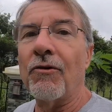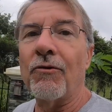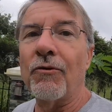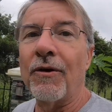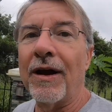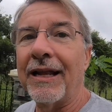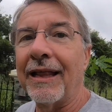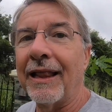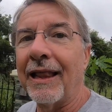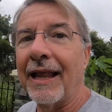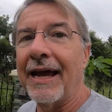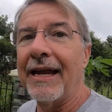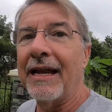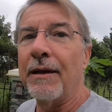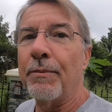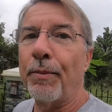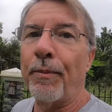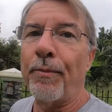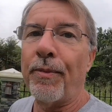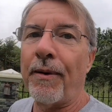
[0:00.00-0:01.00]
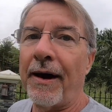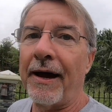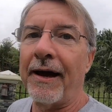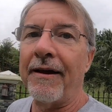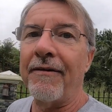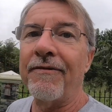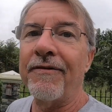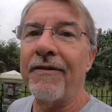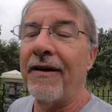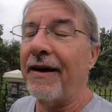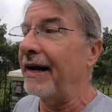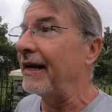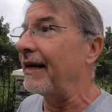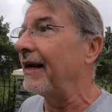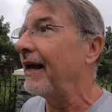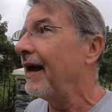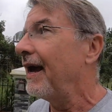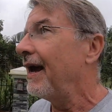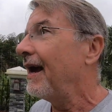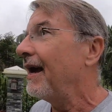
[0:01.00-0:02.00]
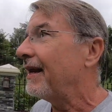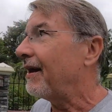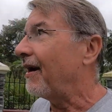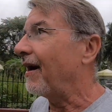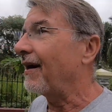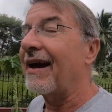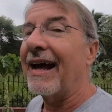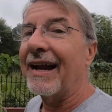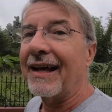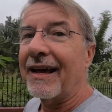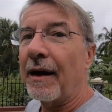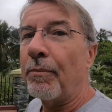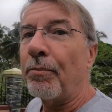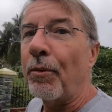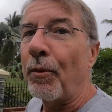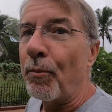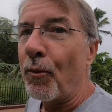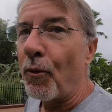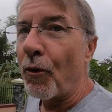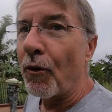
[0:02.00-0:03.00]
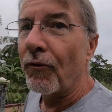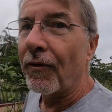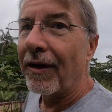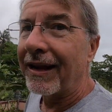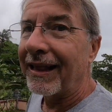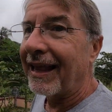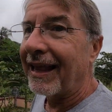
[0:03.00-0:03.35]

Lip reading: red lady papaya fine. Now, I got a couple more red